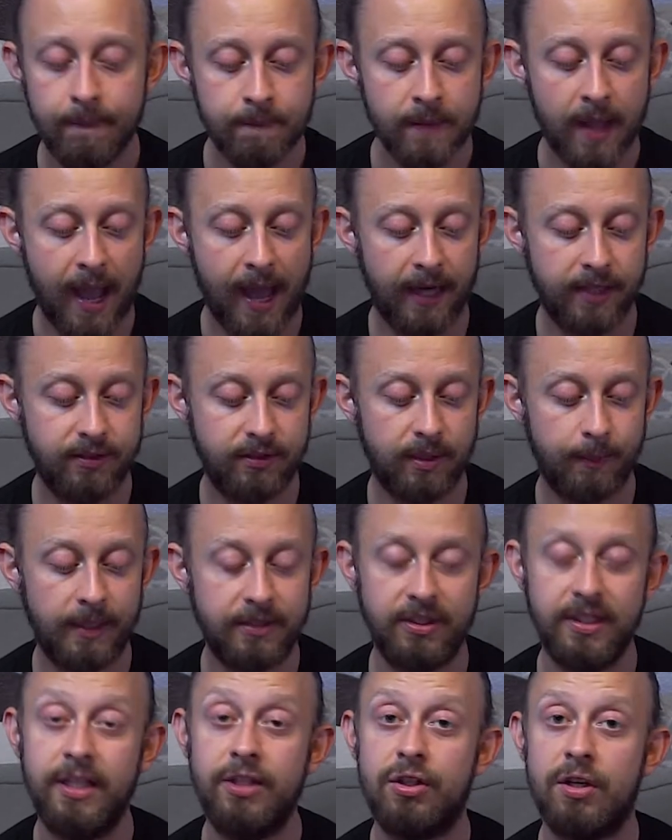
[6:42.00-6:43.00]
And it's
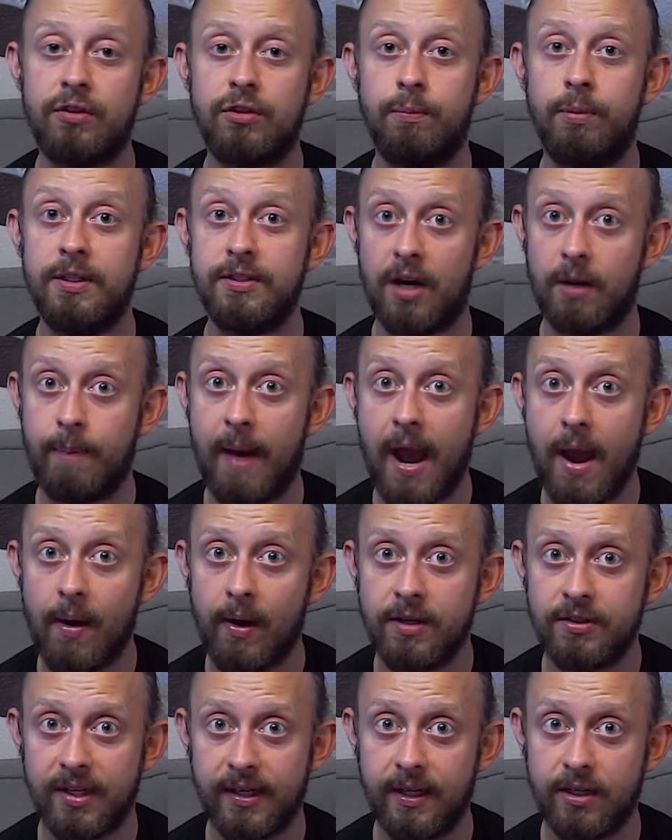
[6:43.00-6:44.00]
sometimes easier to please our
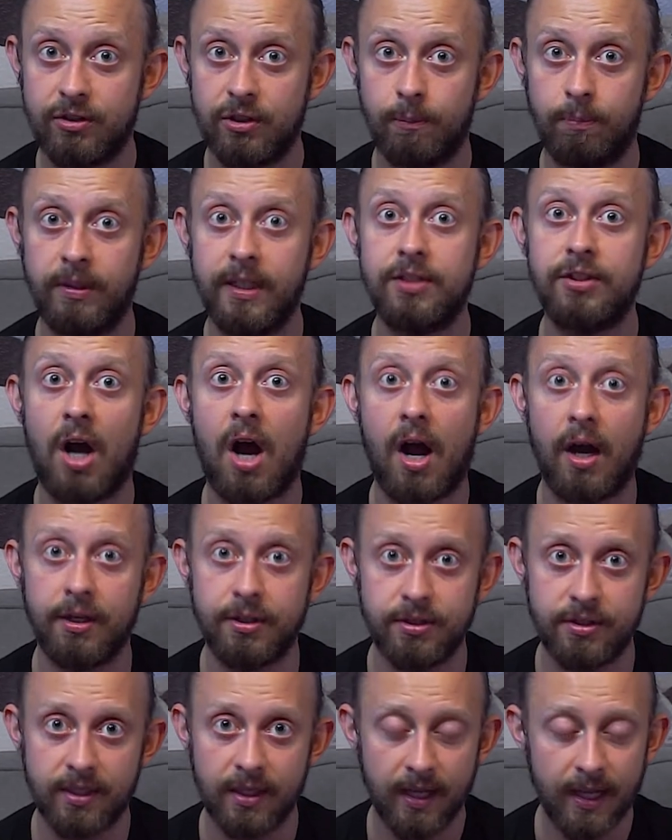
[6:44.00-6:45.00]
parents than it is to please
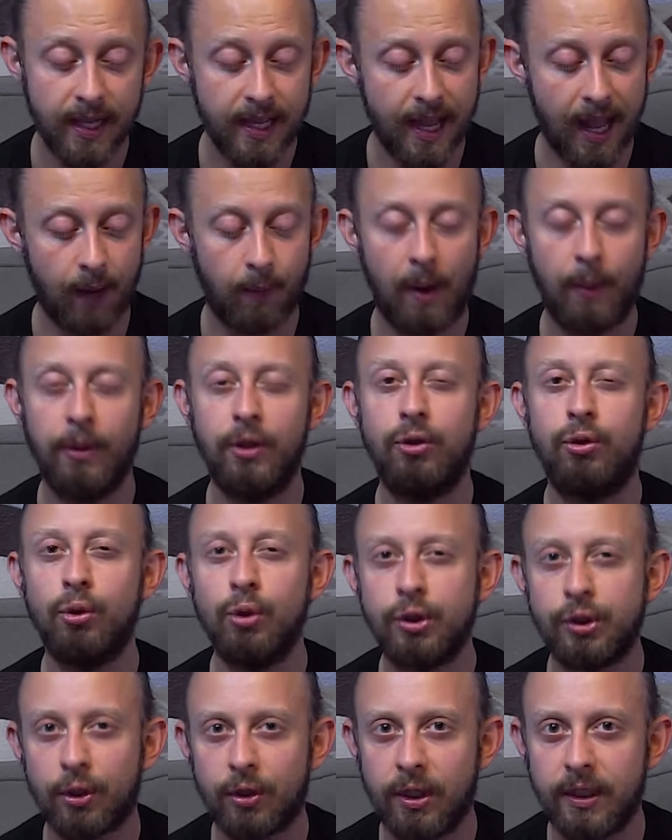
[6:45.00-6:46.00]
us. And while we do
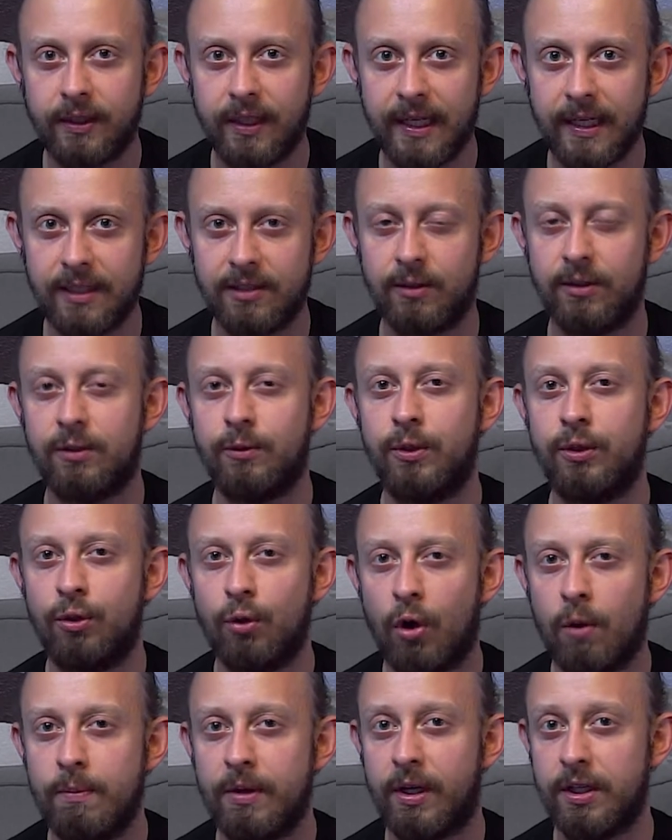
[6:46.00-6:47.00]
certain things, is we do
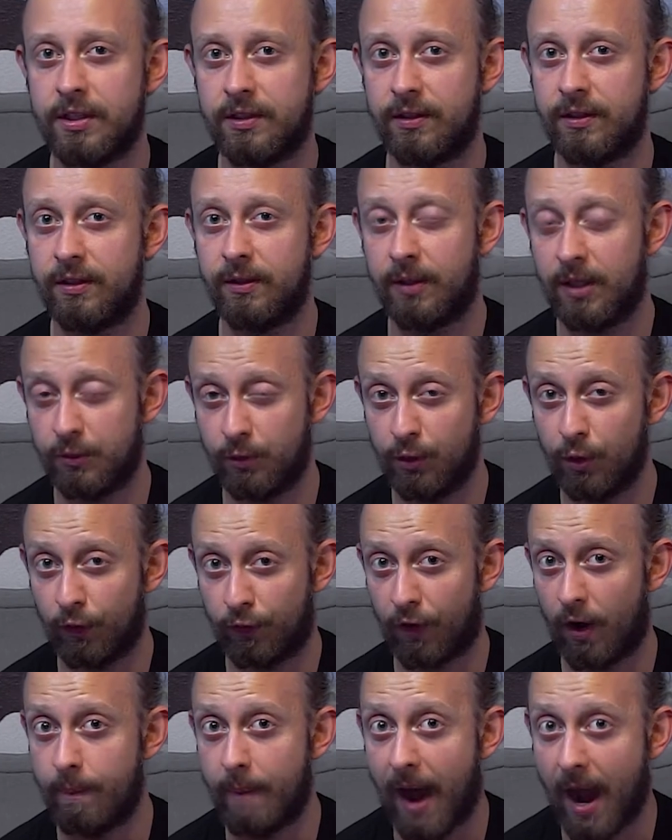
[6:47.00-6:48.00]
them because we do it
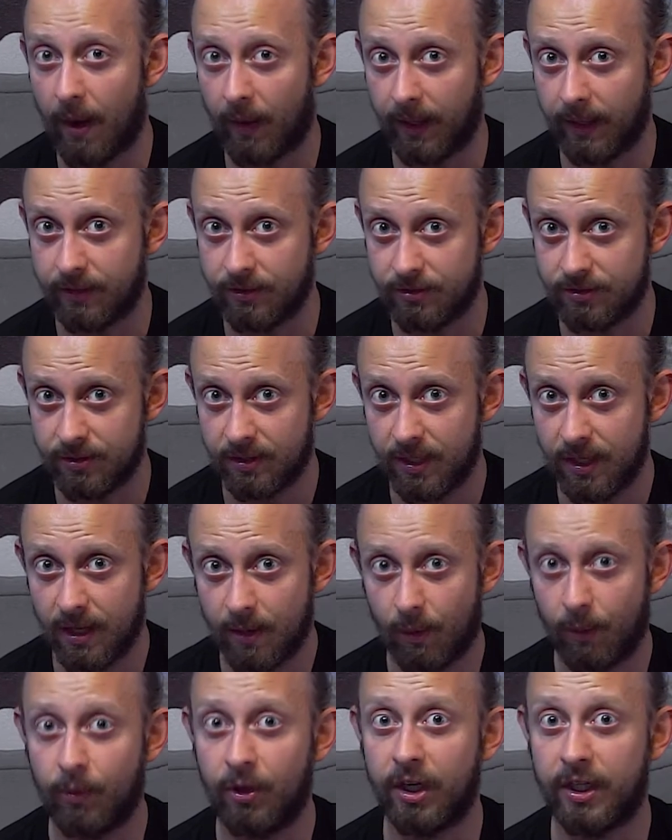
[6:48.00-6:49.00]
for our parents
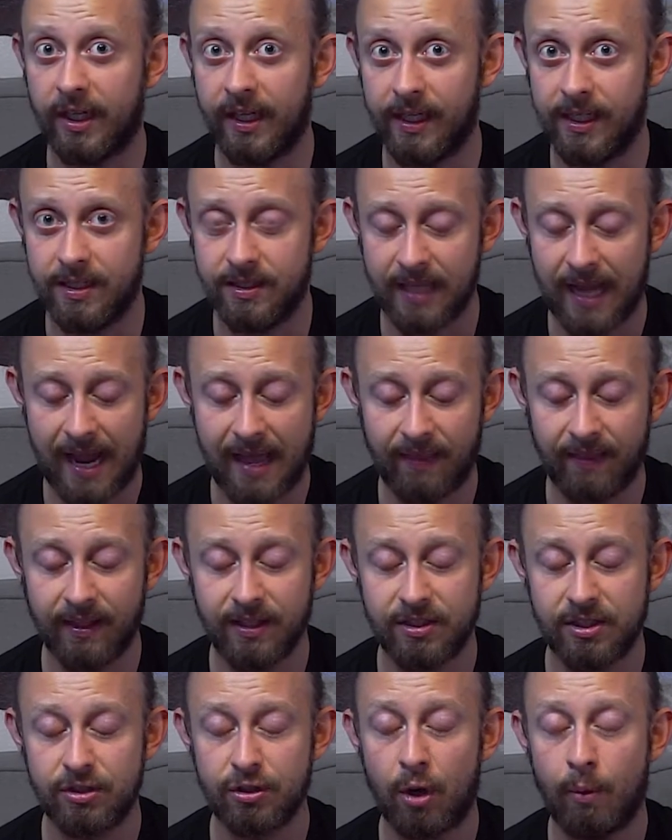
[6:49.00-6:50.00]
when we were kids. And
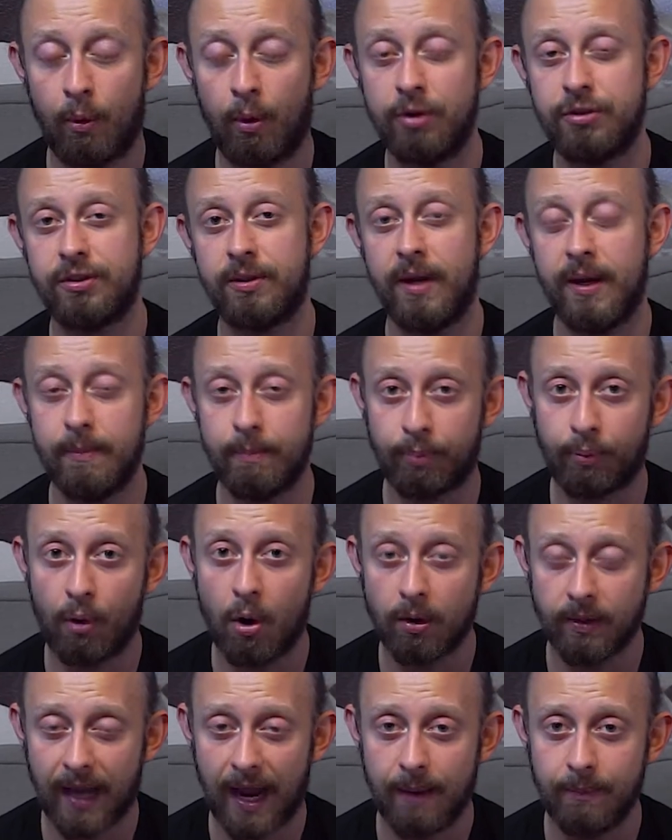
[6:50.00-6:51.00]
this is almost
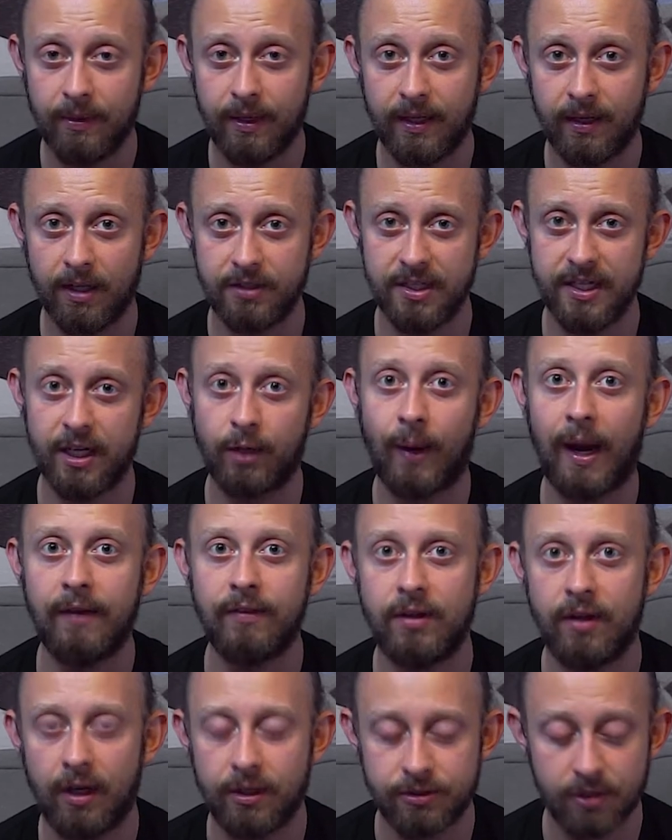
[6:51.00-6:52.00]
programmed in us, engraved
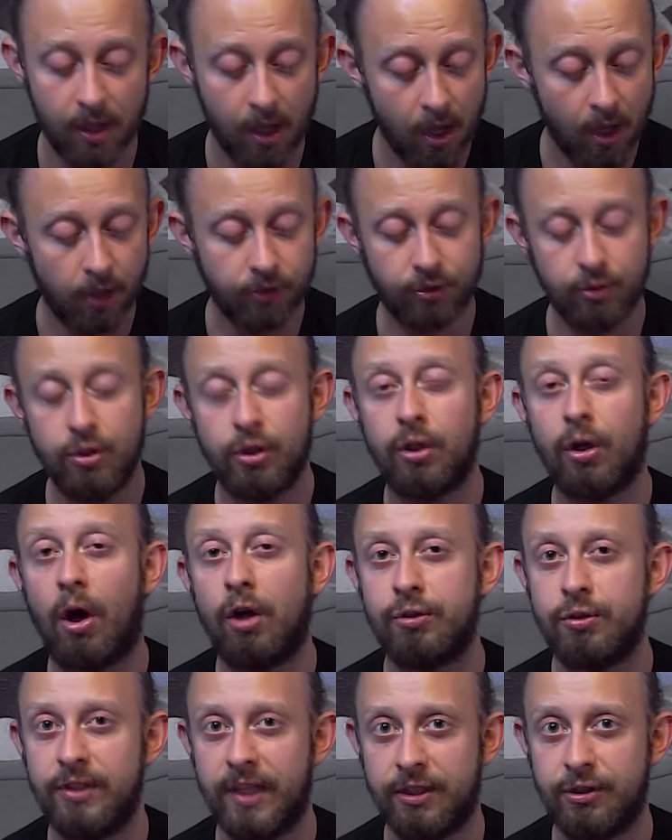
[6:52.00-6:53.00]
in us. So you can
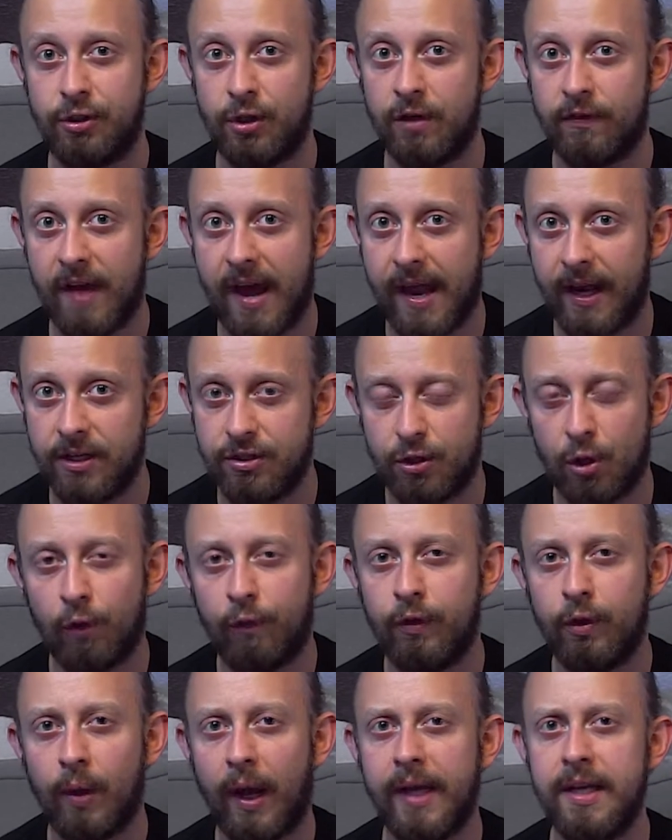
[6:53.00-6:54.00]
also use that to your advantage. Don't
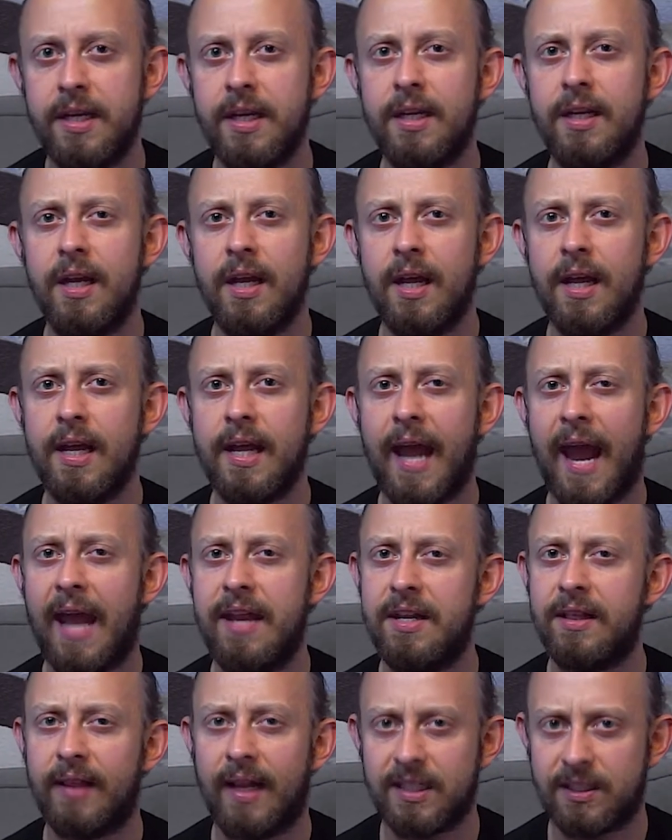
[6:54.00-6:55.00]
feel any
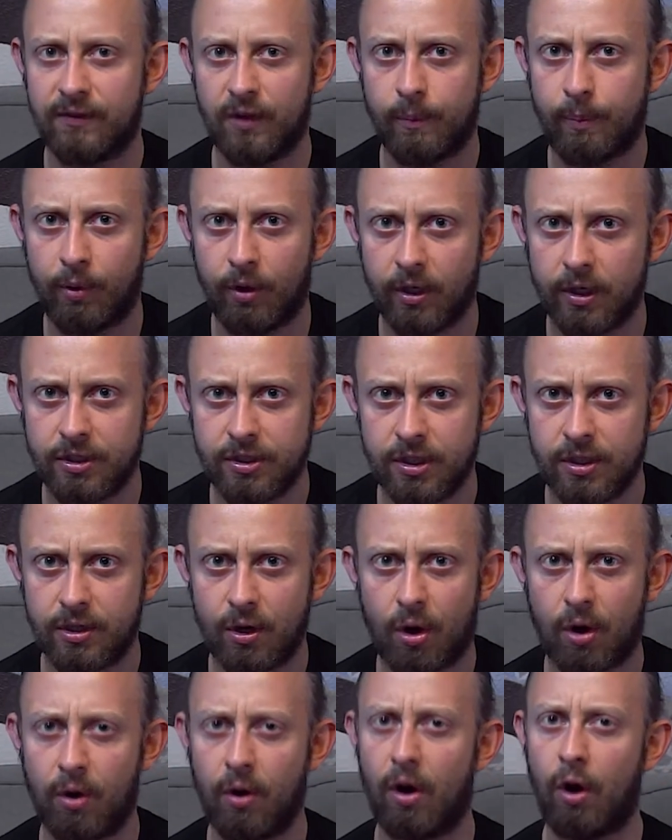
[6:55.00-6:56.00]
less of a person
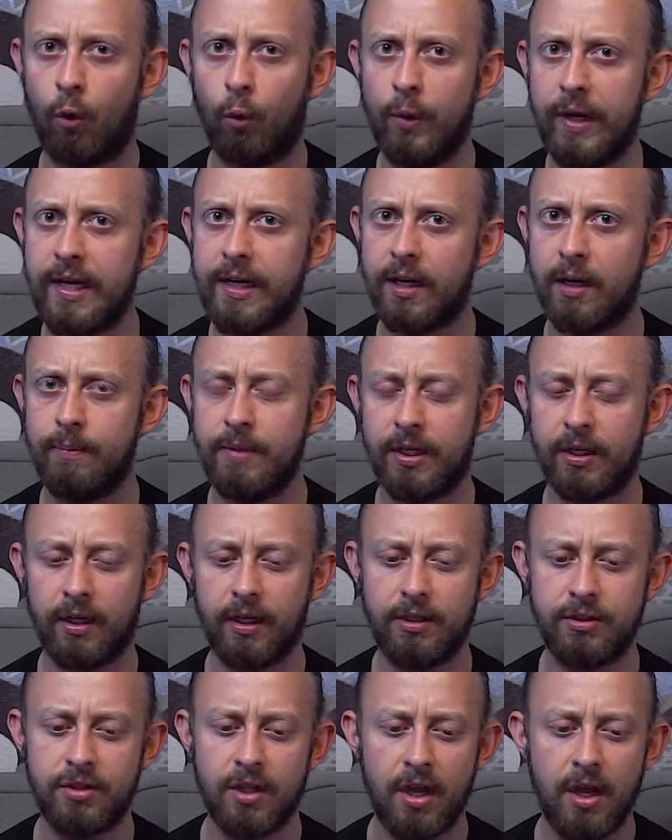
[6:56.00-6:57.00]
or weaker
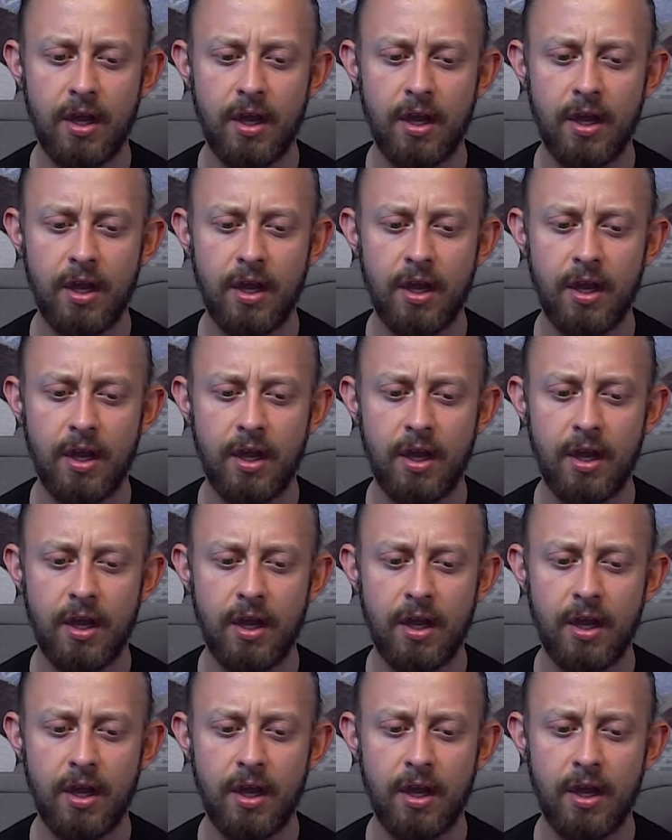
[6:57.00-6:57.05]
because